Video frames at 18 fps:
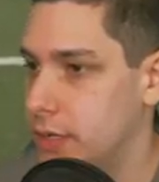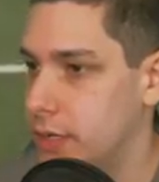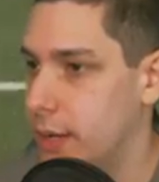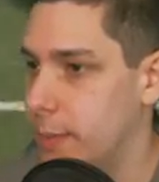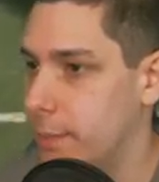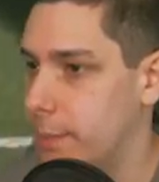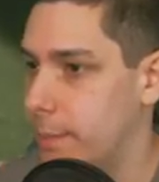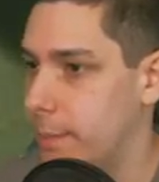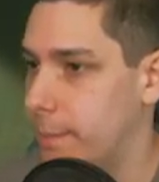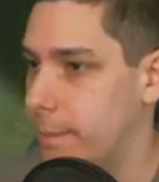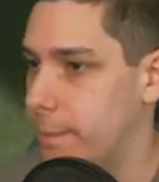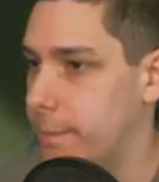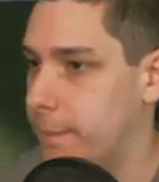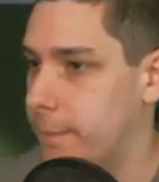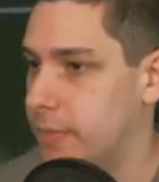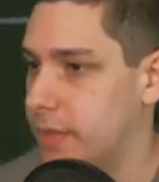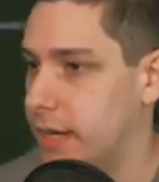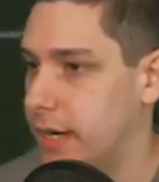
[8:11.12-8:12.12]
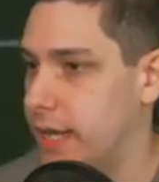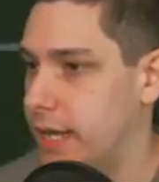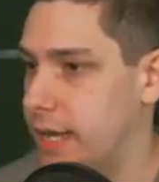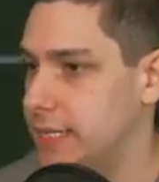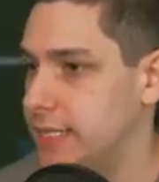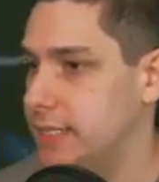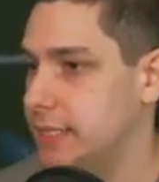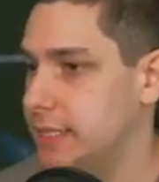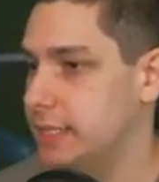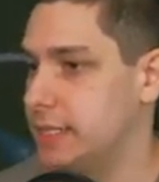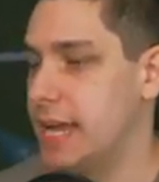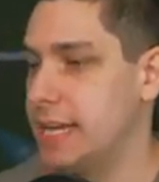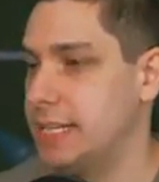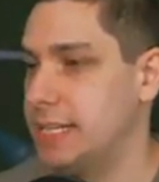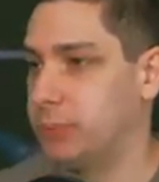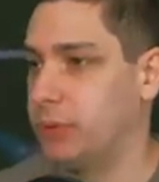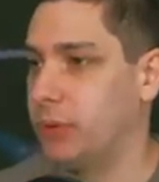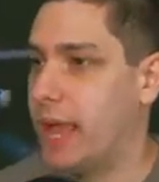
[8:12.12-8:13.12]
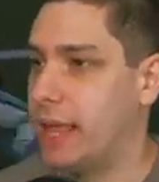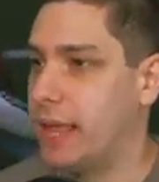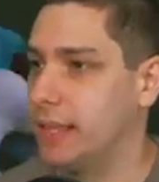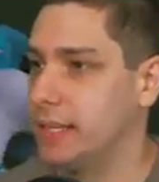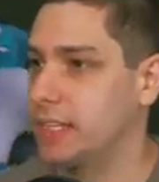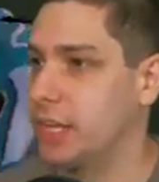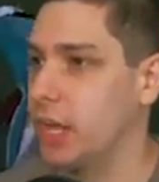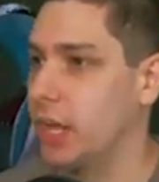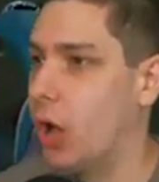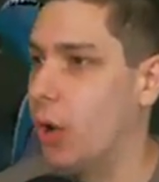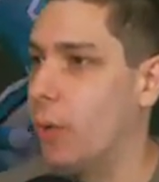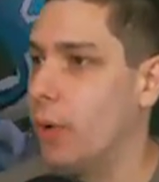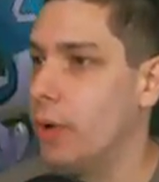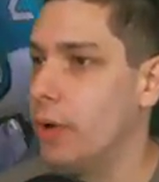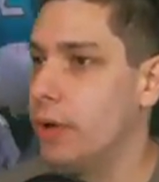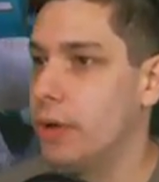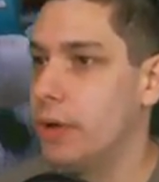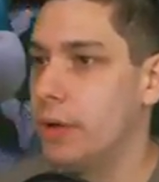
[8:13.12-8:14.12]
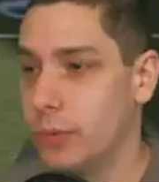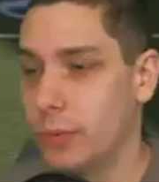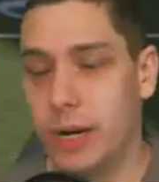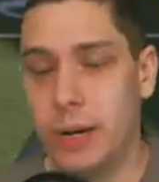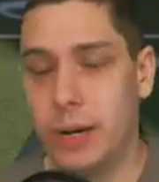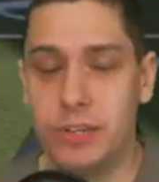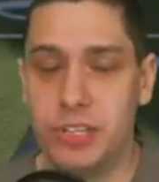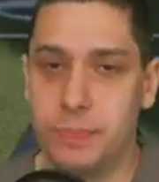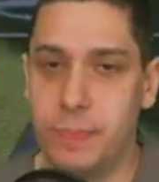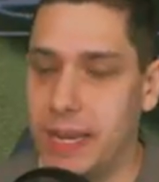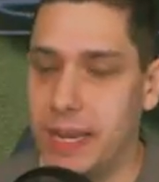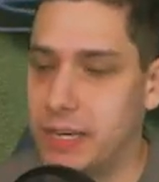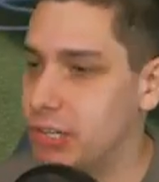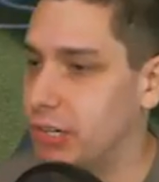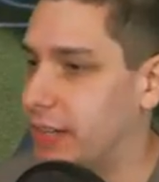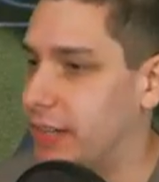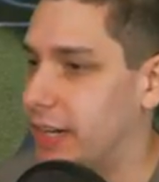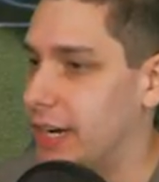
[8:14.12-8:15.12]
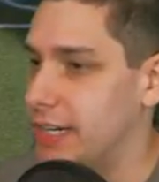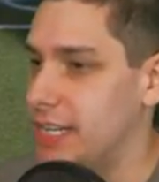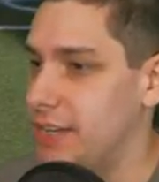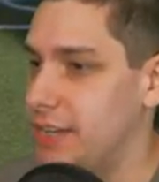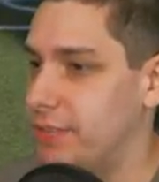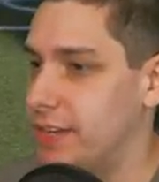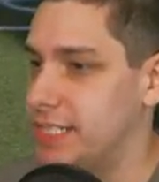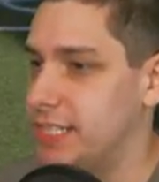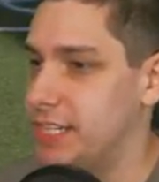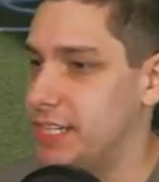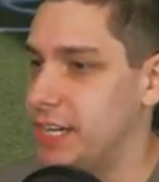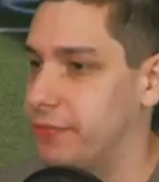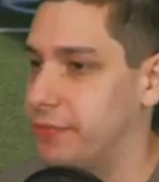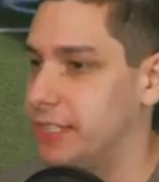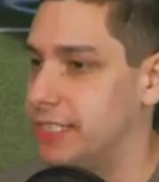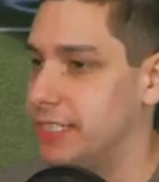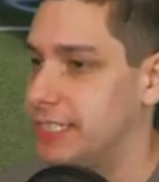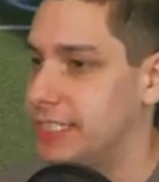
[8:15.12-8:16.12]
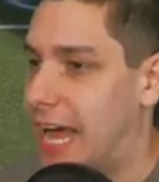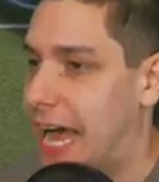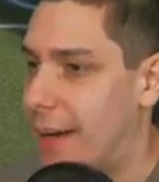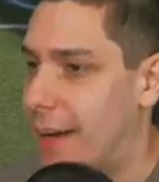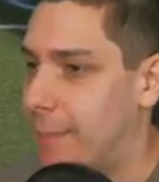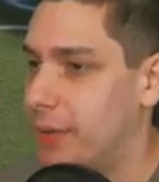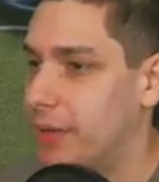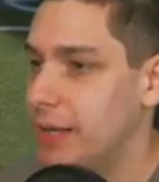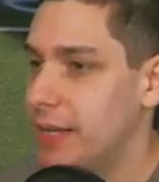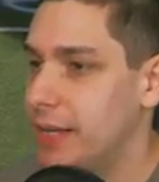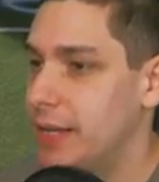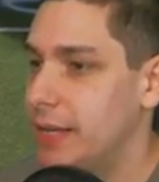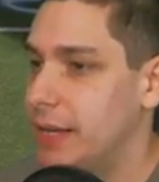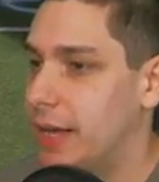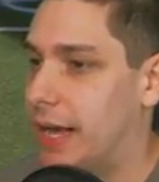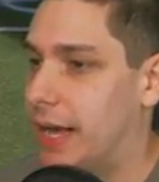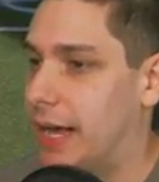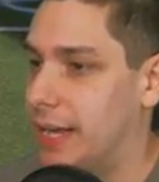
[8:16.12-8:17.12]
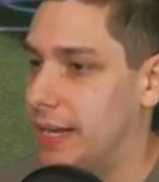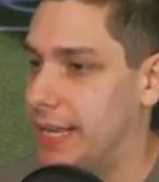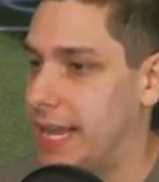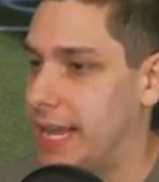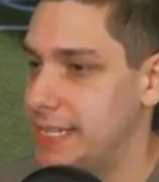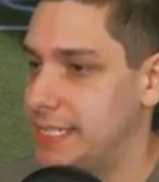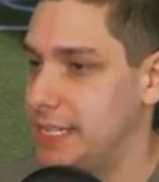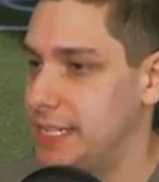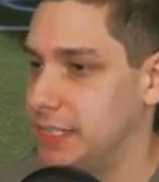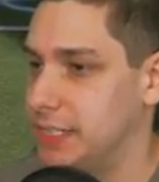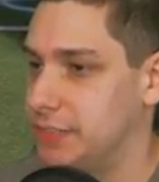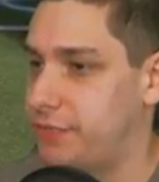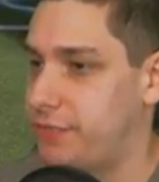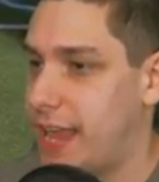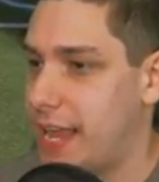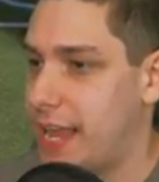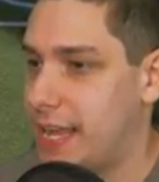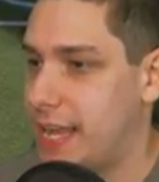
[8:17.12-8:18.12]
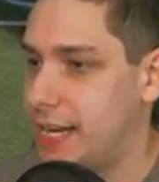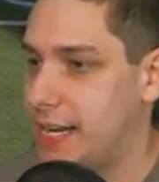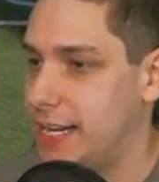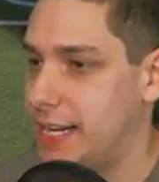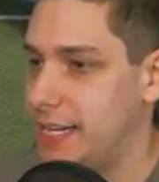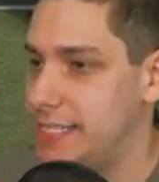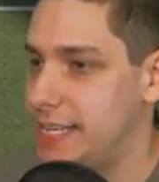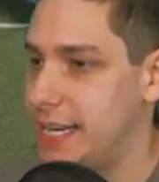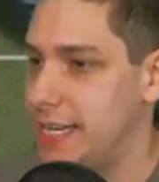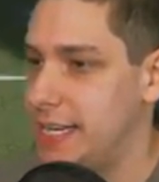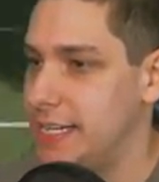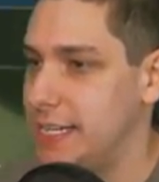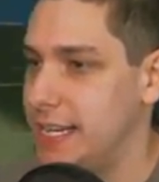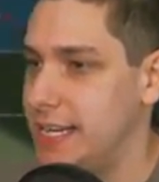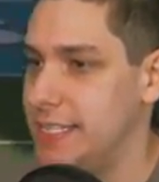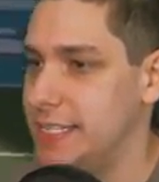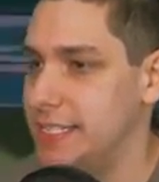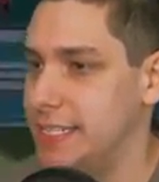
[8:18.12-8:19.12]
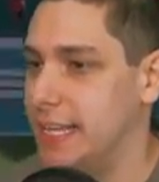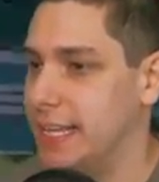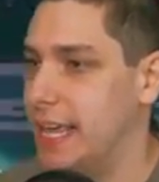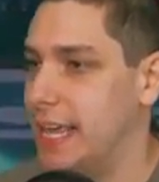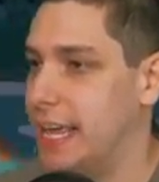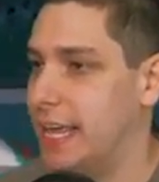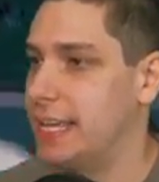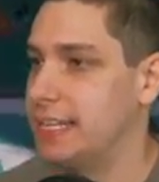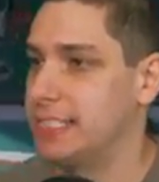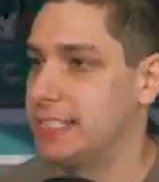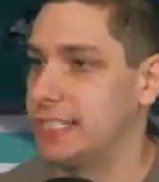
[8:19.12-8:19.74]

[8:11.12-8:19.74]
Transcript: Yep. There it is. Nice play. Let's go. We're going to just make sure that our defense is here for the stop. Uh, in case he does fake it, and he didn't. He is going to kick it.